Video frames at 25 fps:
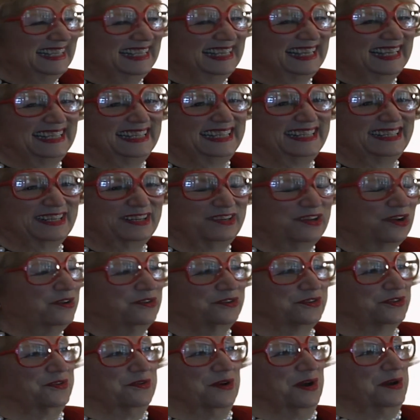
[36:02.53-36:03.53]
And he said, oh,
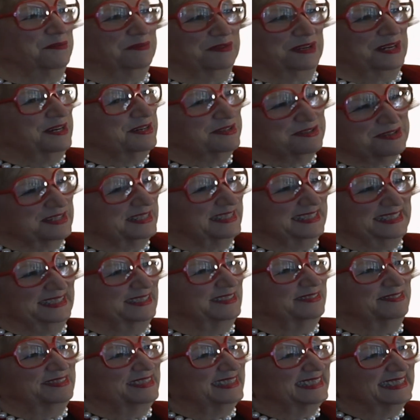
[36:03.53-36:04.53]
it's a great place to
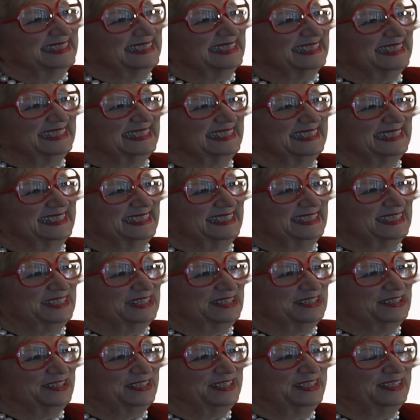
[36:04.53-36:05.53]
live. You
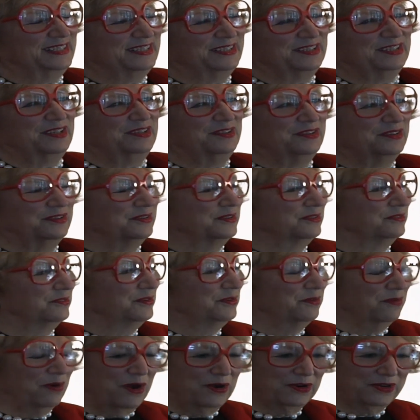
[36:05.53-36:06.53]
know, and
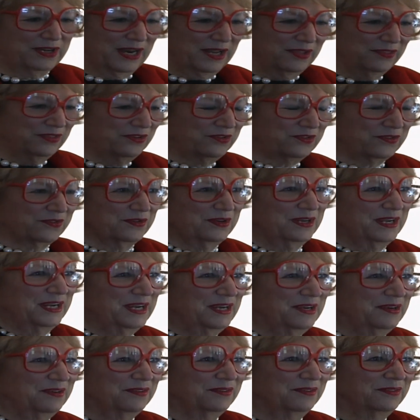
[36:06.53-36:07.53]
we walked down the
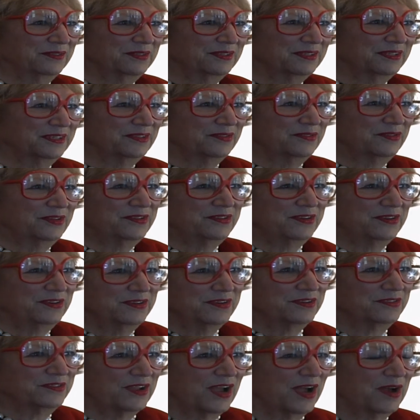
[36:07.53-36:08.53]
street and we
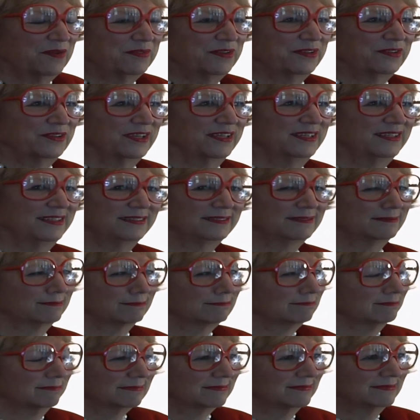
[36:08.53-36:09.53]
stopped and said,
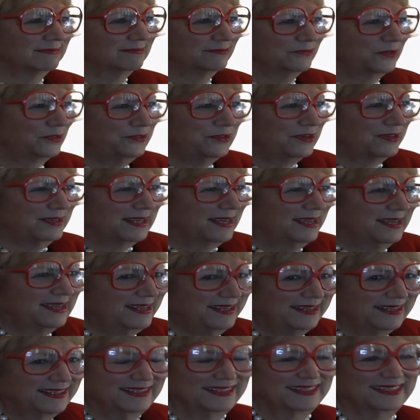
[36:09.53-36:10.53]
what's it
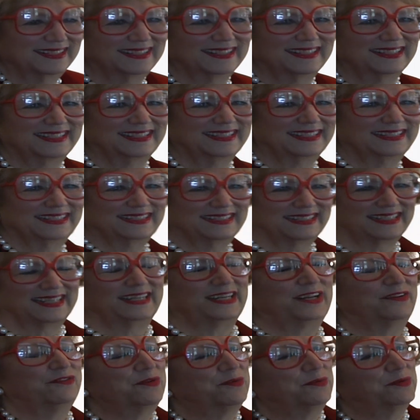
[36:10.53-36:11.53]
like?
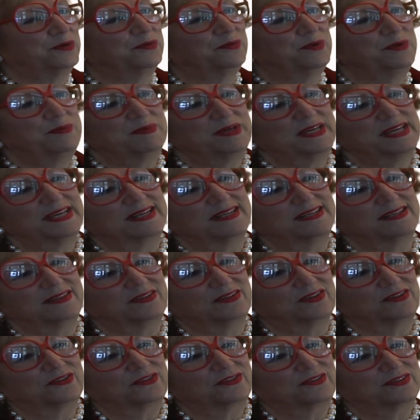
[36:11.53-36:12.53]
And everyone we met
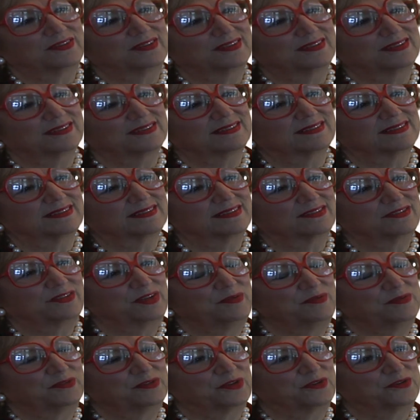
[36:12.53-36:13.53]
just
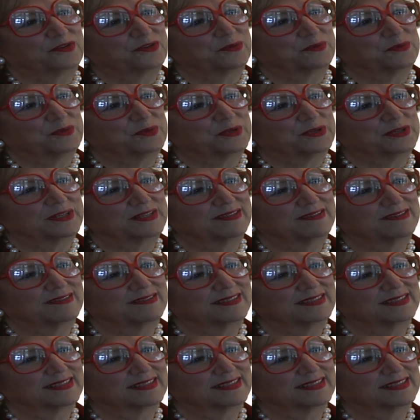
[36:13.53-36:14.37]
seemed so supportive.